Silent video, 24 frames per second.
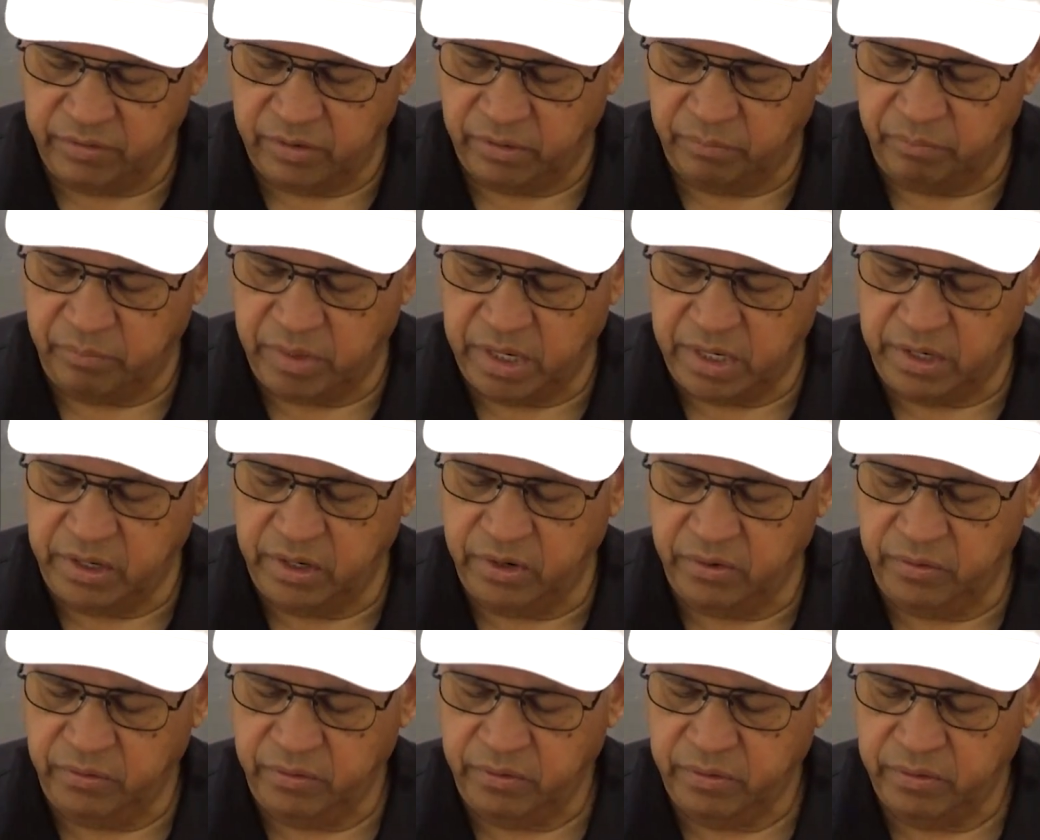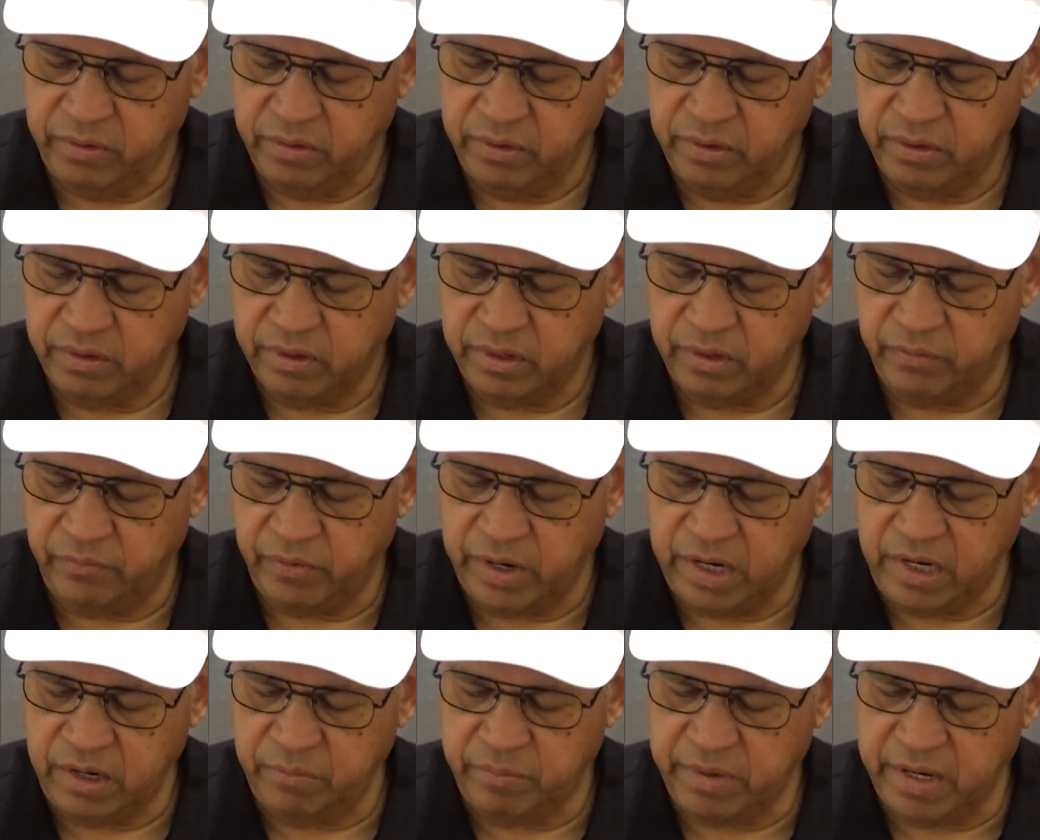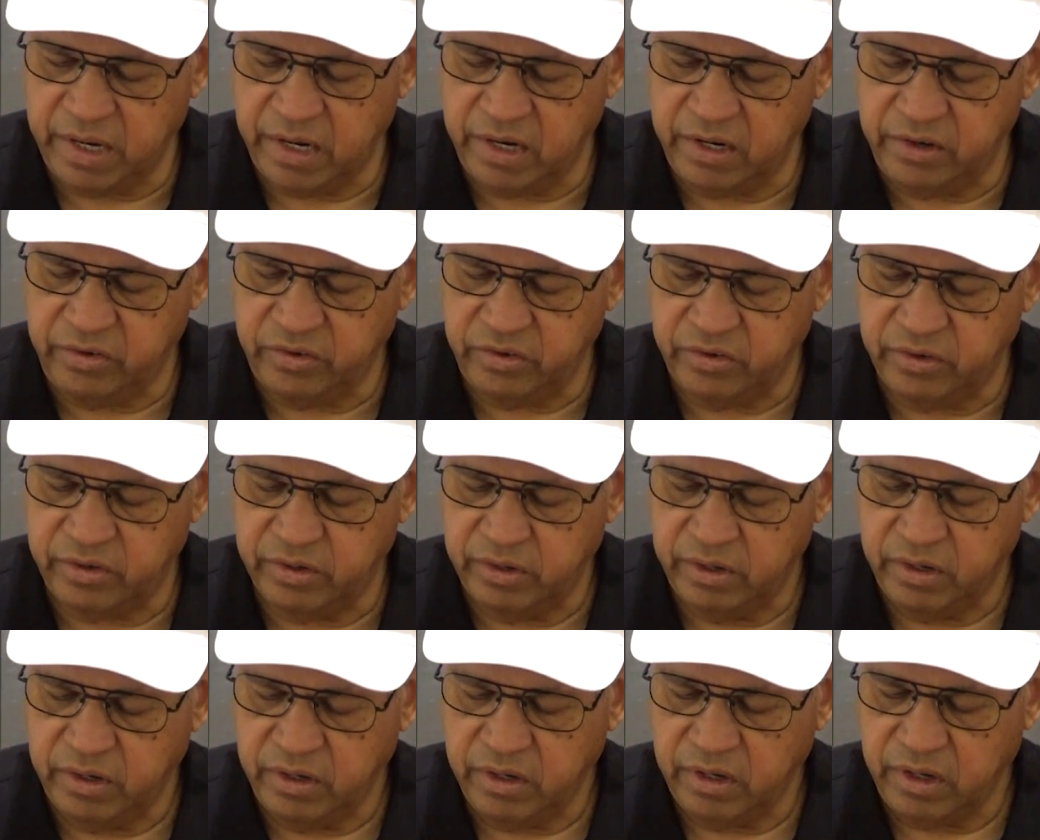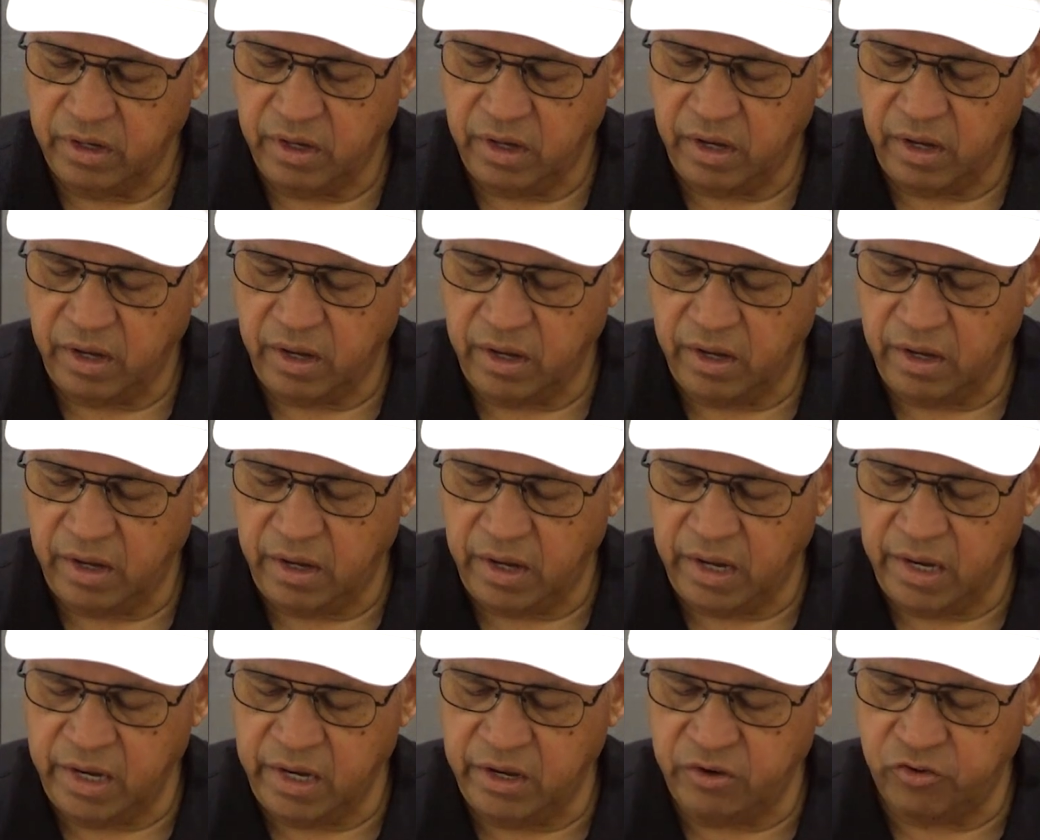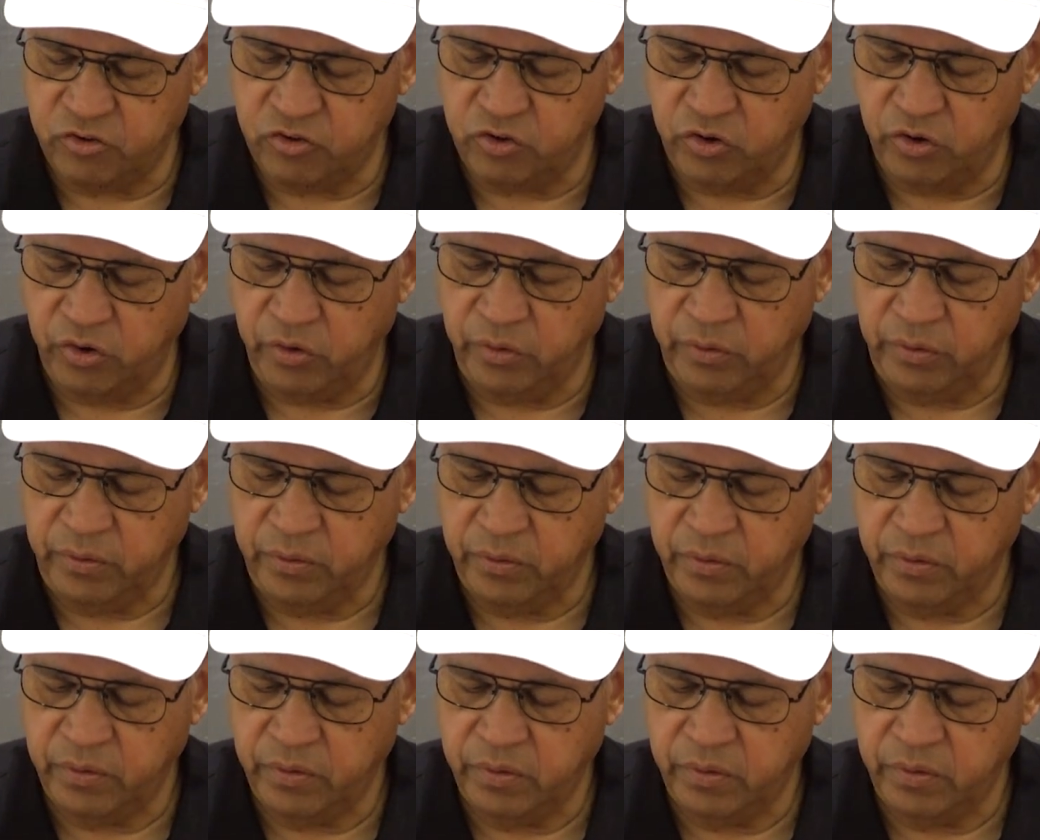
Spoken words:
menu, the white balance, ISO,